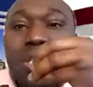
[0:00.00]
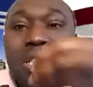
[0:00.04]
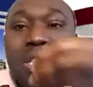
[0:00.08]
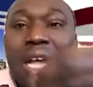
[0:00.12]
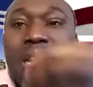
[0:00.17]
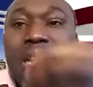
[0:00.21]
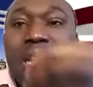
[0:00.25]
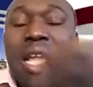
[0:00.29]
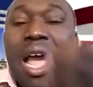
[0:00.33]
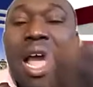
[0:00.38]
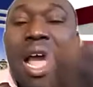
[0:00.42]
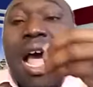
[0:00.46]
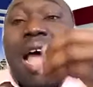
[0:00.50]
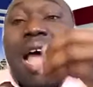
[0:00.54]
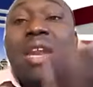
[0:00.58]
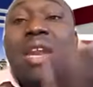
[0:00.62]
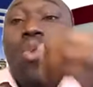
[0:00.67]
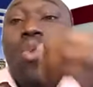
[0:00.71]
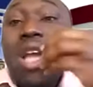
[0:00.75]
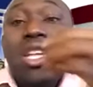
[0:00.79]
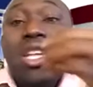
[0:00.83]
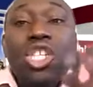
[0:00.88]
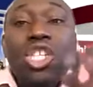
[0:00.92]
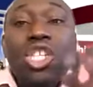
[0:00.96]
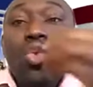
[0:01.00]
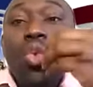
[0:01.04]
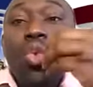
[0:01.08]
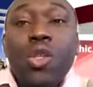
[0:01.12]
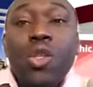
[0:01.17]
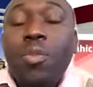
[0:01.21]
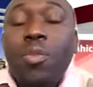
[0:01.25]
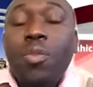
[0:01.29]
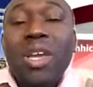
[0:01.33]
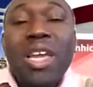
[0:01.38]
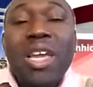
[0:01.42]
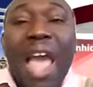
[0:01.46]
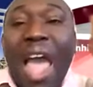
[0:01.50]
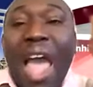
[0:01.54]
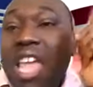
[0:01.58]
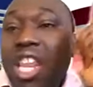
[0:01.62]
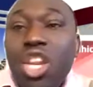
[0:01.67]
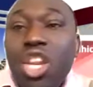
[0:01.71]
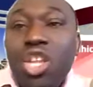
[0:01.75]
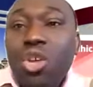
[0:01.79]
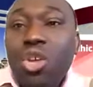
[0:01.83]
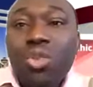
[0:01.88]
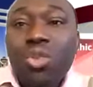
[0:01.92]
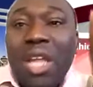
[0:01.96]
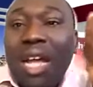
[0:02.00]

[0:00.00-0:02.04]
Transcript: that, and when she was speaking, I knew